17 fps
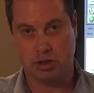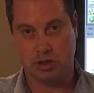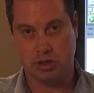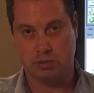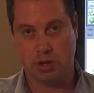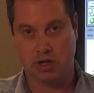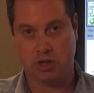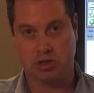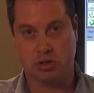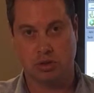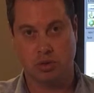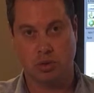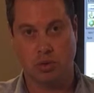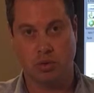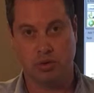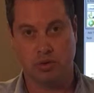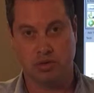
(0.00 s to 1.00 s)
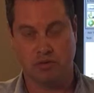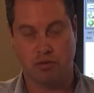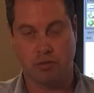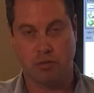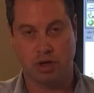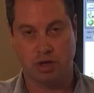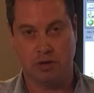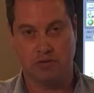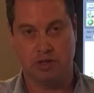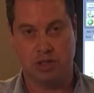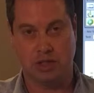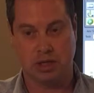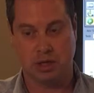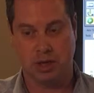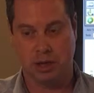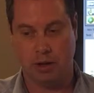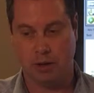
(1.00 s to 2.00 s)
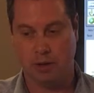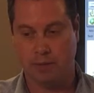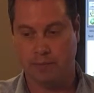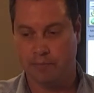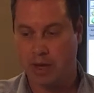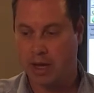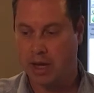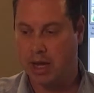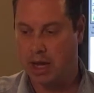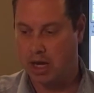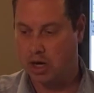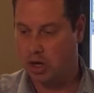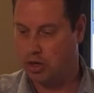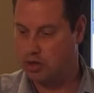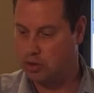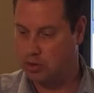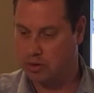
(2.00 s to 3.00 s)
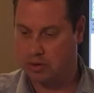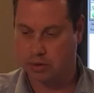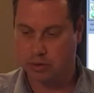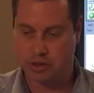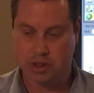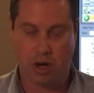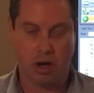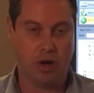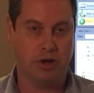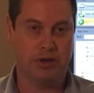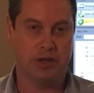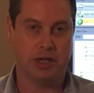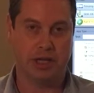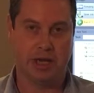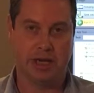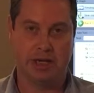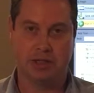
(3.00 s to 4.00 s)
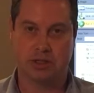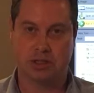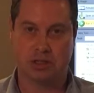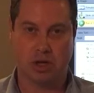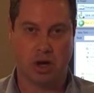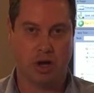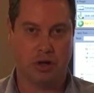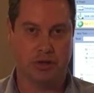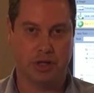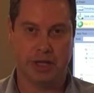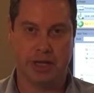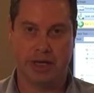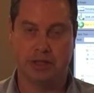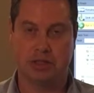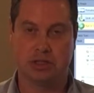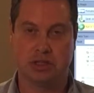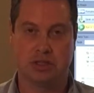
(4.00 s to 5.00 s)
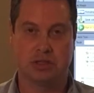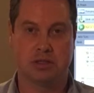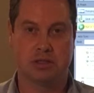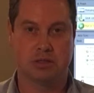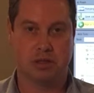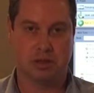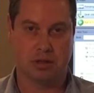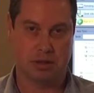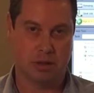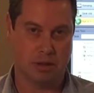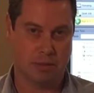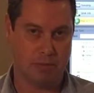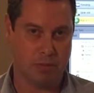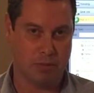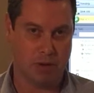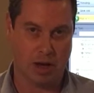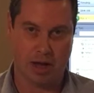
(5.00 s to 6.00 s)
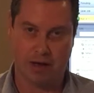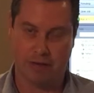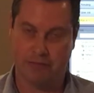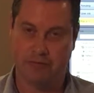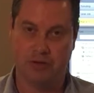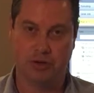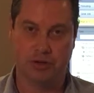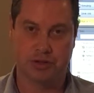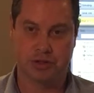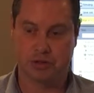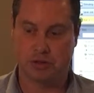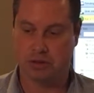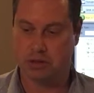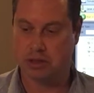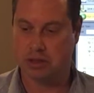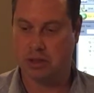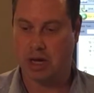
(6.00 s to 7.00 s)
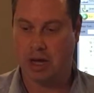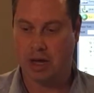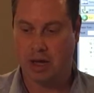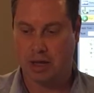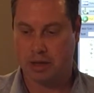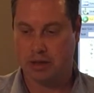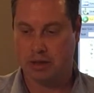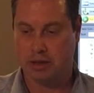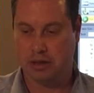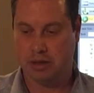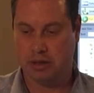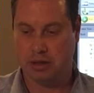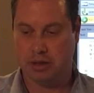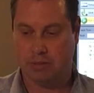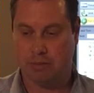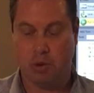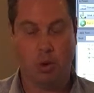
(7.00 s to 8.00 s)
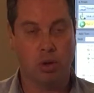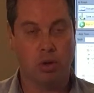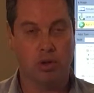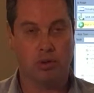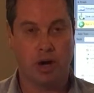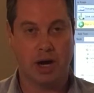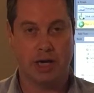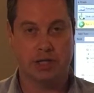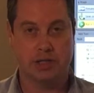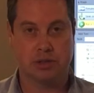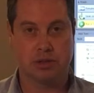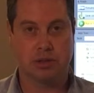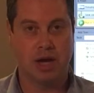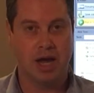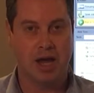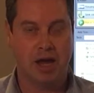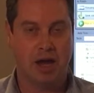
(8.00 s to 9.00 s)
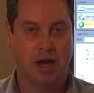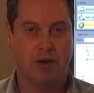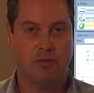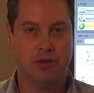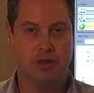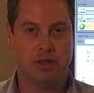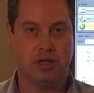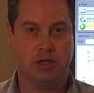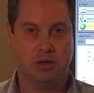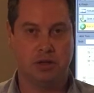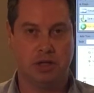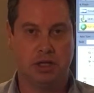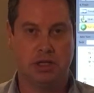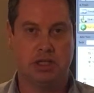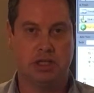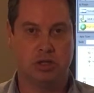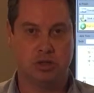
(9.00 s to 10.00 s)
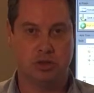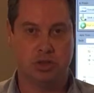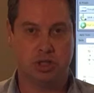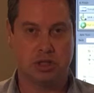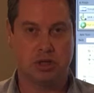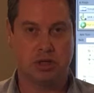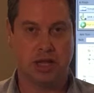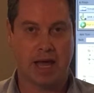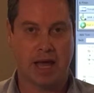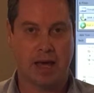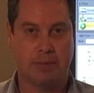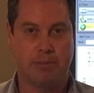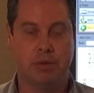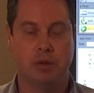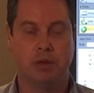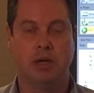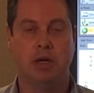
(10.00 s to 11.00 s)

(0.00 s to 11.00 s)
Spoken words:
inspection tools from what you've seen here. It also includes all the lights, all the lenses, filters, the polarizer, everything you need to use in your lab